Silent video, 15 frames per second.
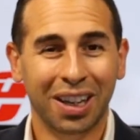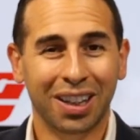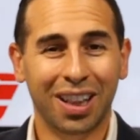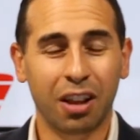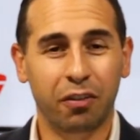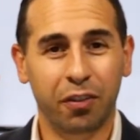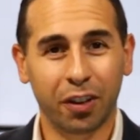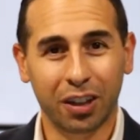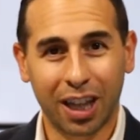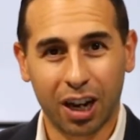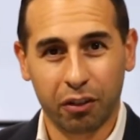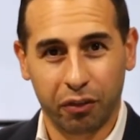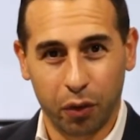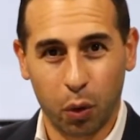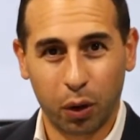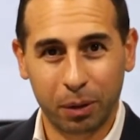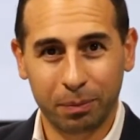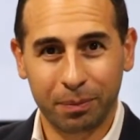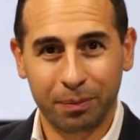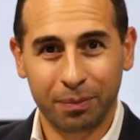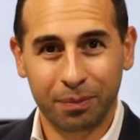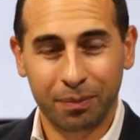They fill out a form,
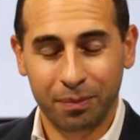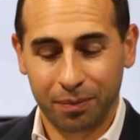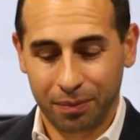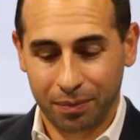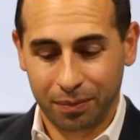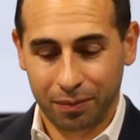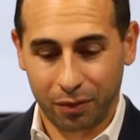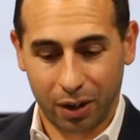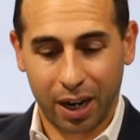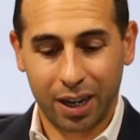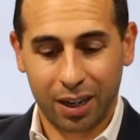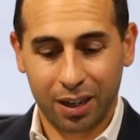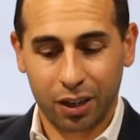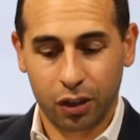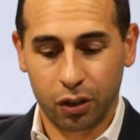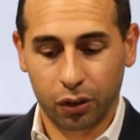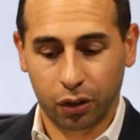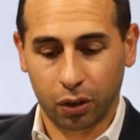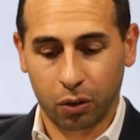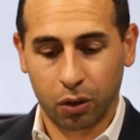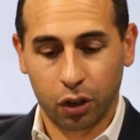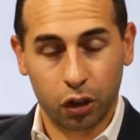right?
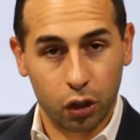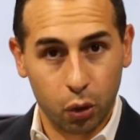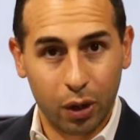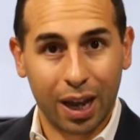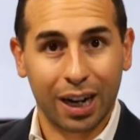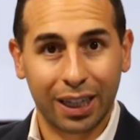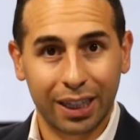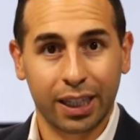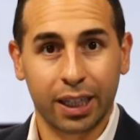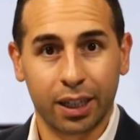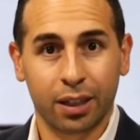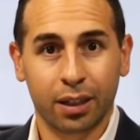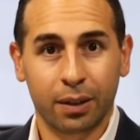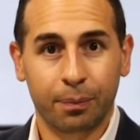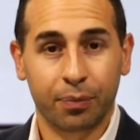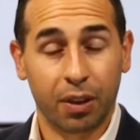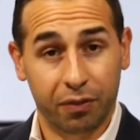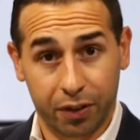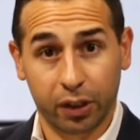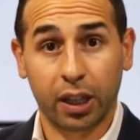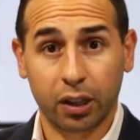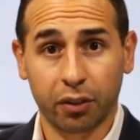So you got a lead. They
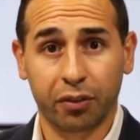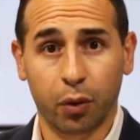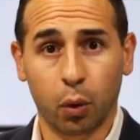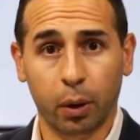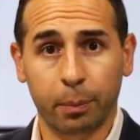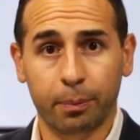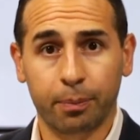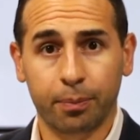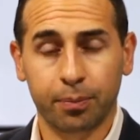fill out the form.